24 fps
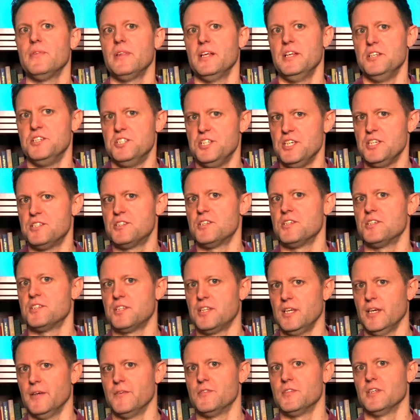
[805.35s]
that Jesus
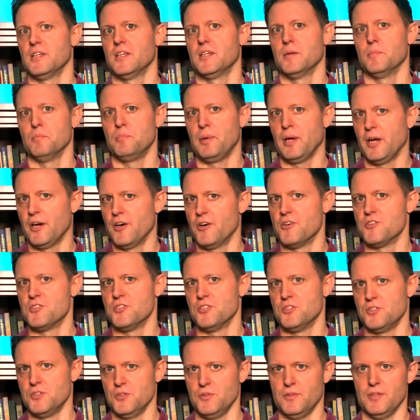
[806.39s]
gives in
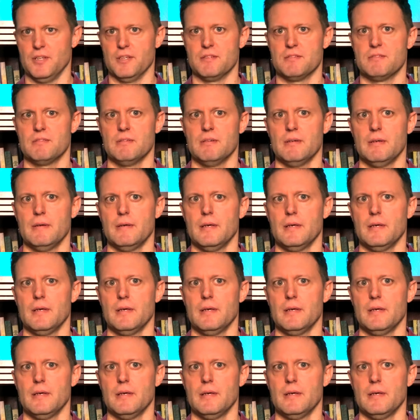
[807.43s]
comparison to this.